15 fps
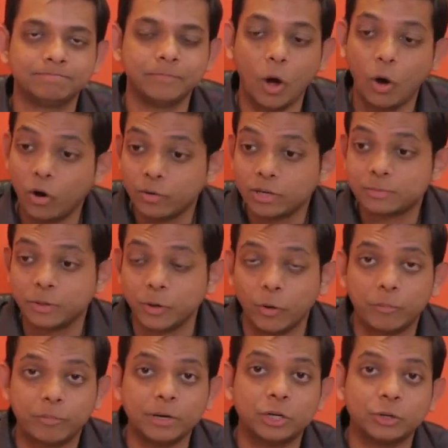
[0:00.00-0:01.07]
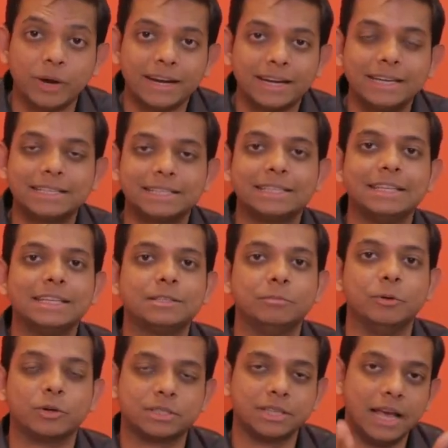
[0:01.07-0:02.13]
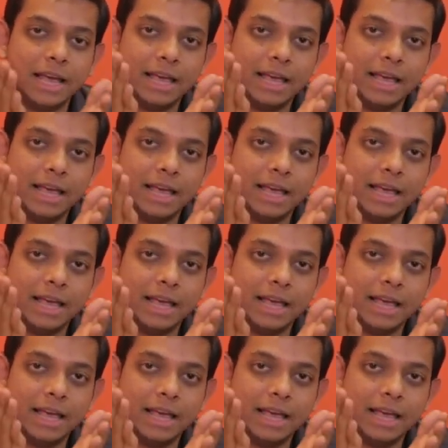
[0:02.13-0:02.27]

Always be open to at least these books.